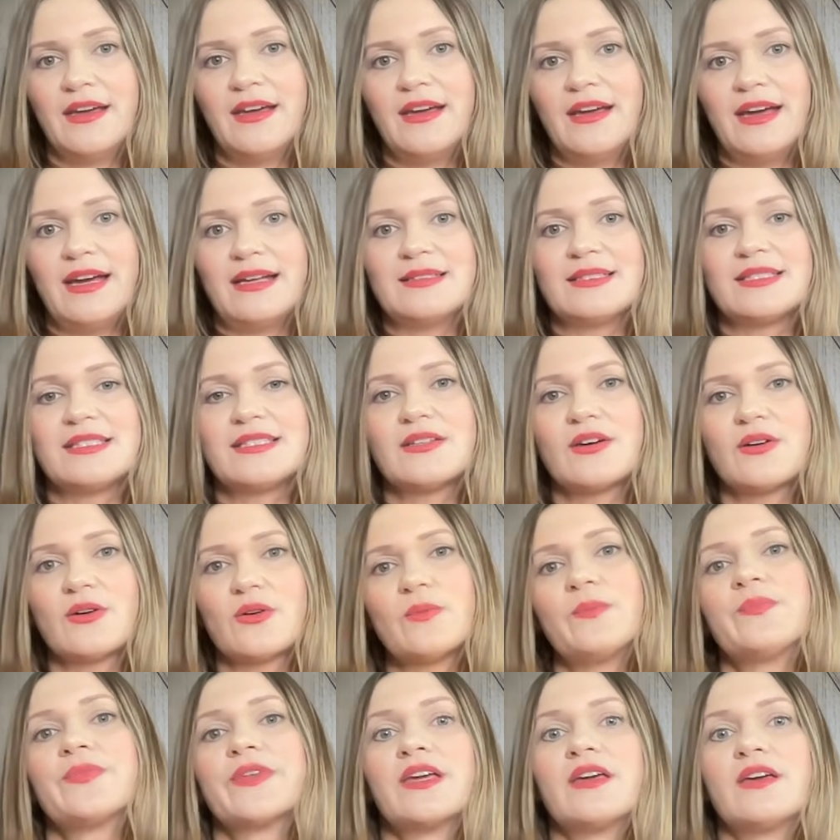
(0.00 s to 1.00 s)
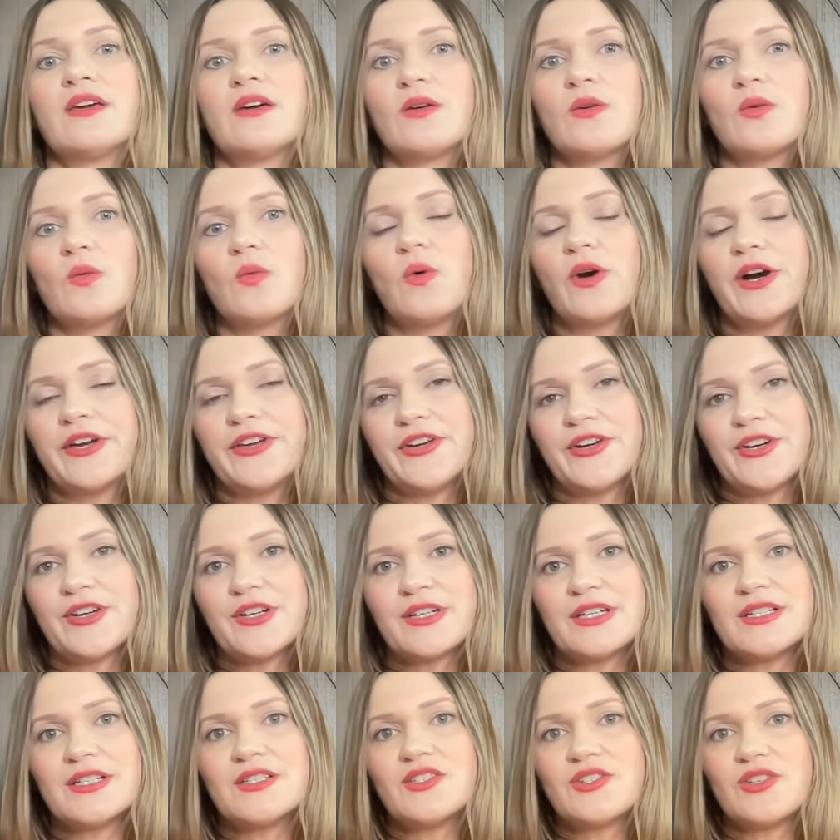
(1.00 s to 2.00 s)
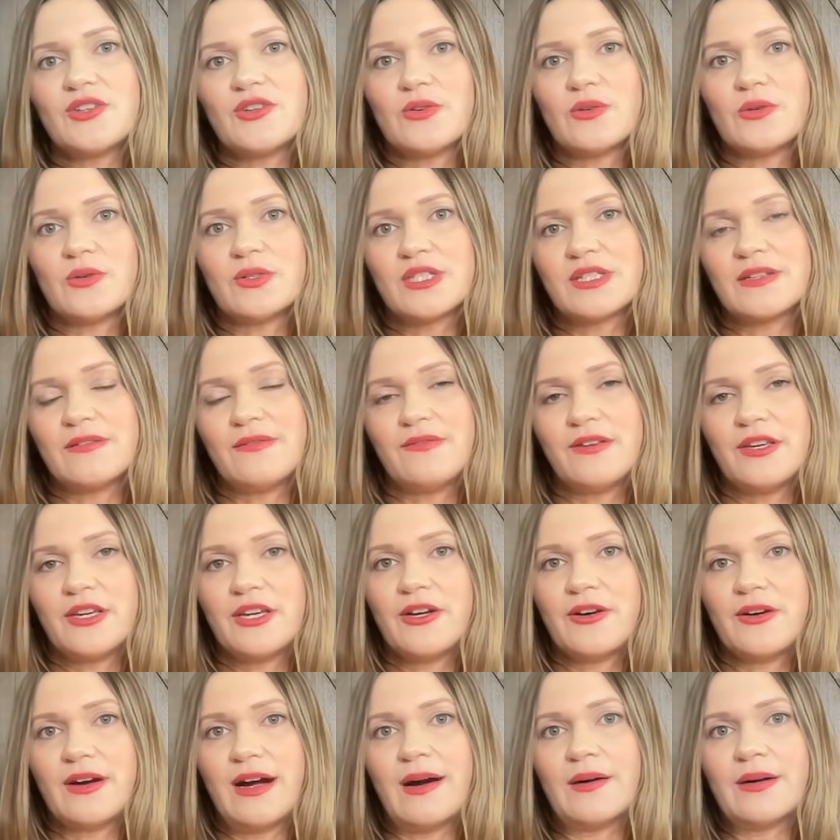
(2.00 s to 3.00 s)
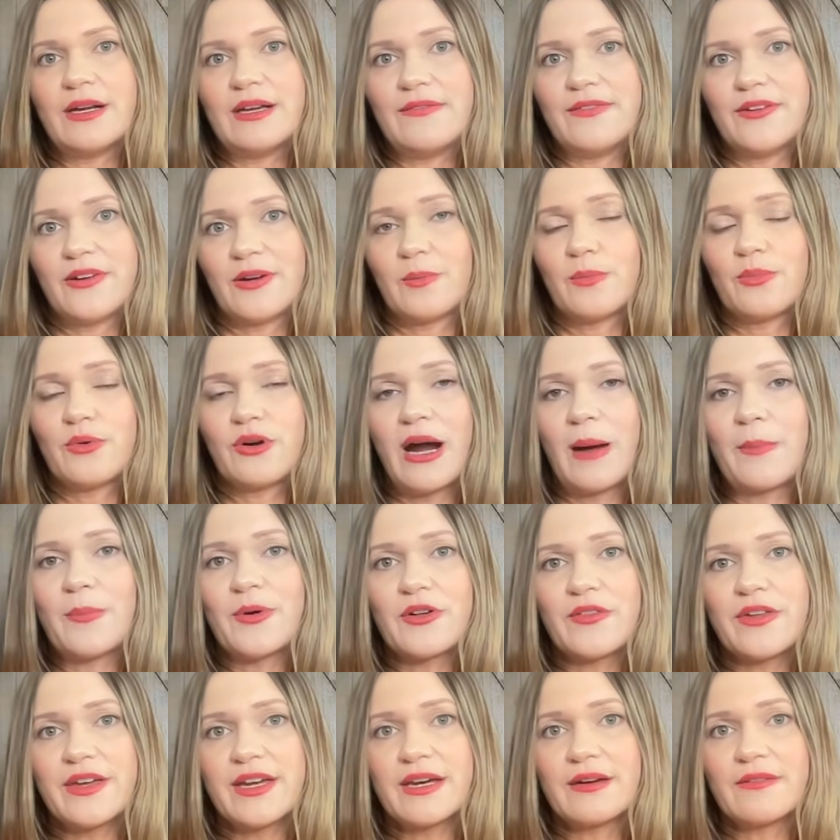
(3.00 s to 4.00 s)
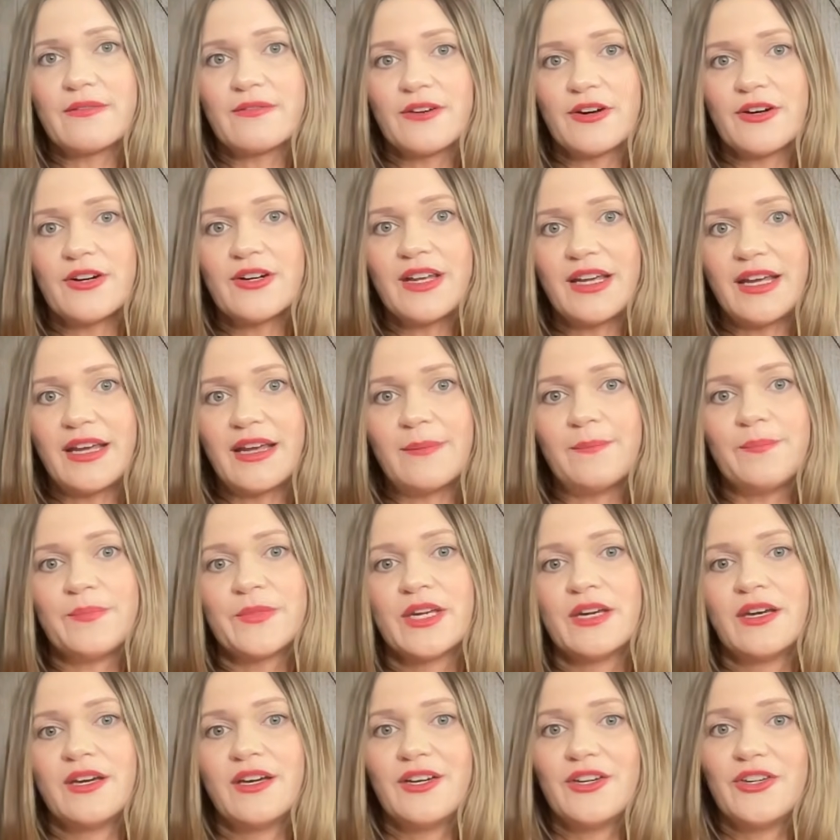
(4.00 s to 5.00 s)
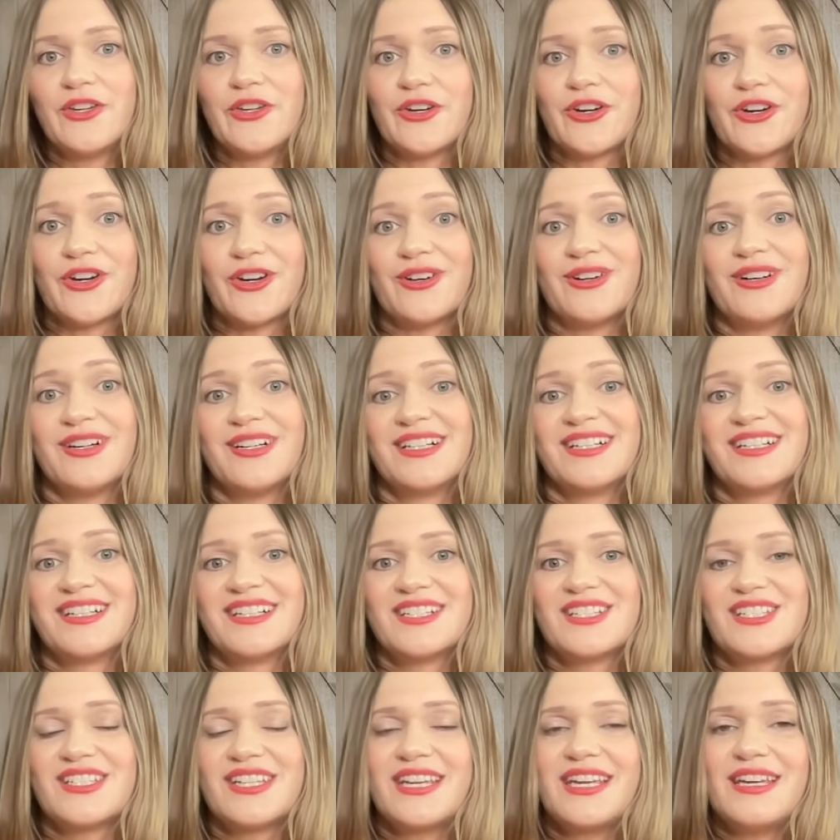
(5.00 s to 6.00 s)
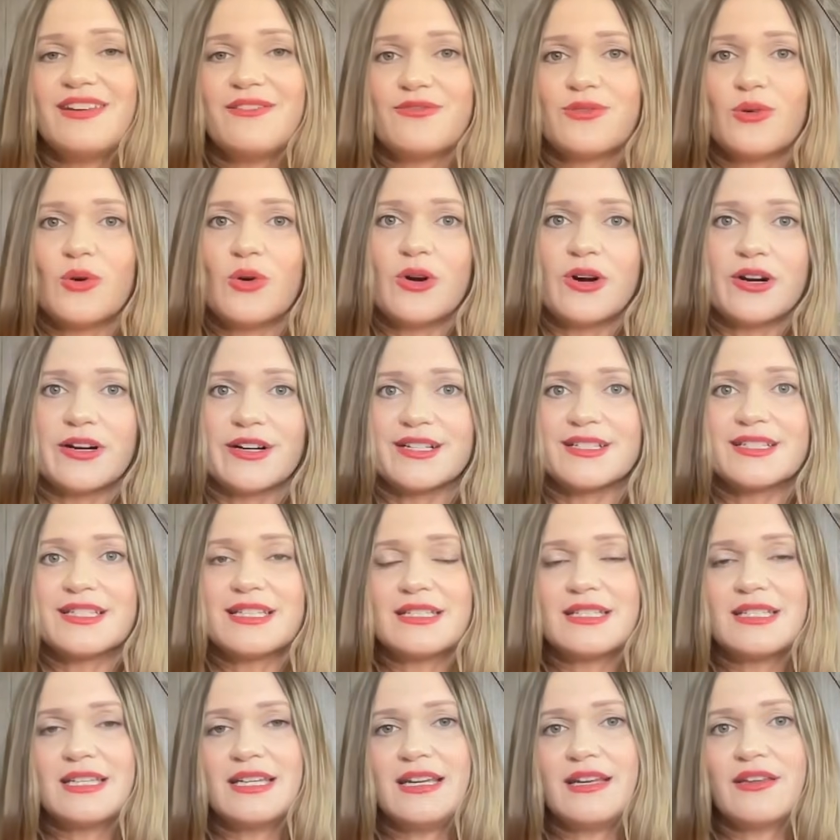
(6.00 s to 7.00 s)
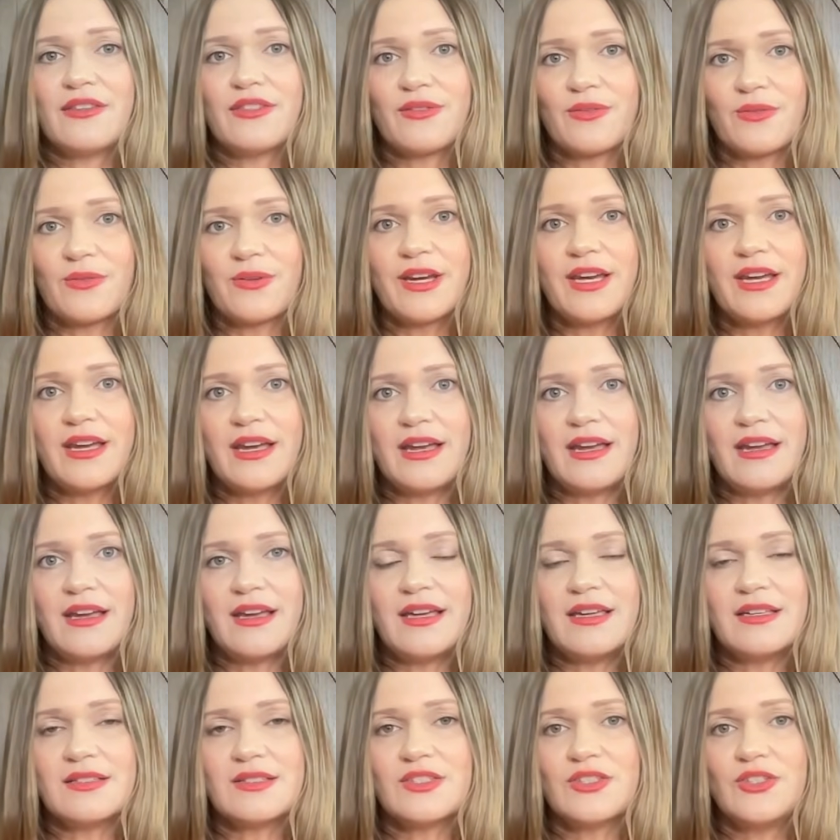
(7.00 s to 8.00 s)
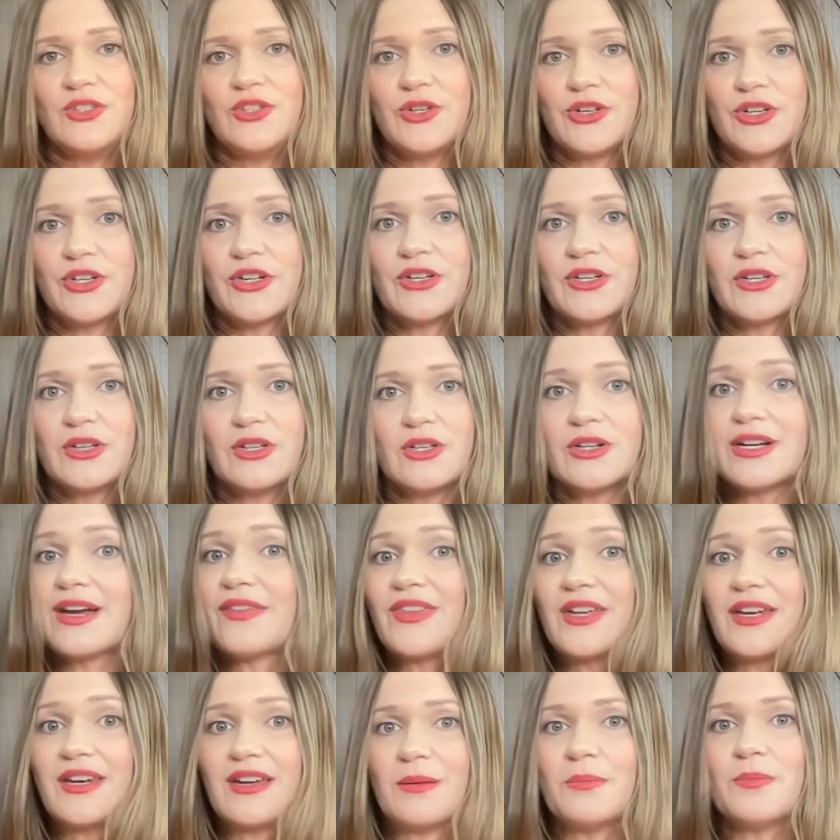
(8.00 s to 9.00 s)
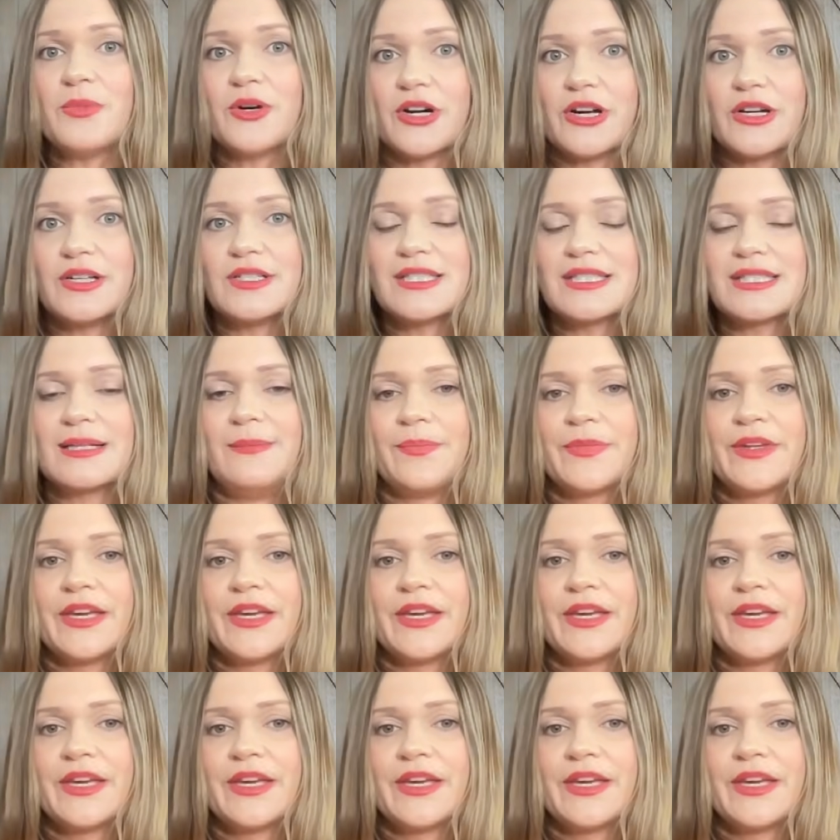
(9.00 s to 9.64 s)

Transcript: And so, what you're going to do to figure out if you're properly converting your T4 to T3 is you're going to look at the numbers.